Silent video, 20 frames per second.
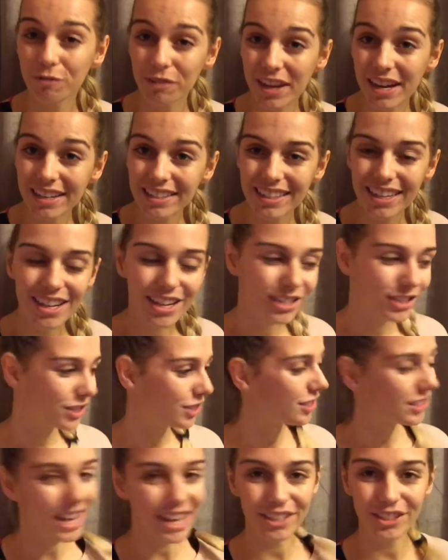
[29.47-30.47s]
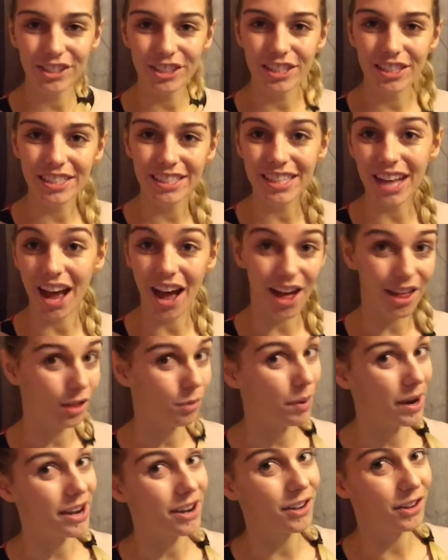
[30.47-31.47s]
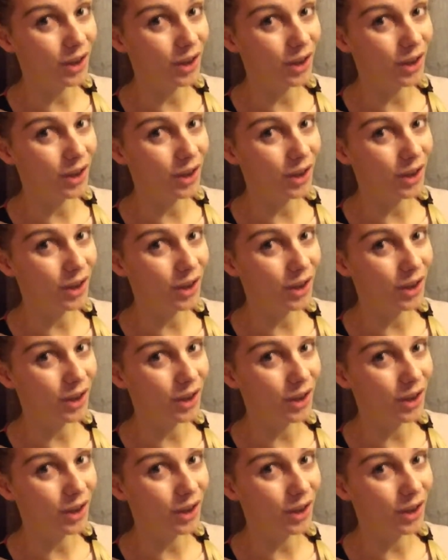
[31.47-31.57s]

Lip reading: feet, so Skechers are the way to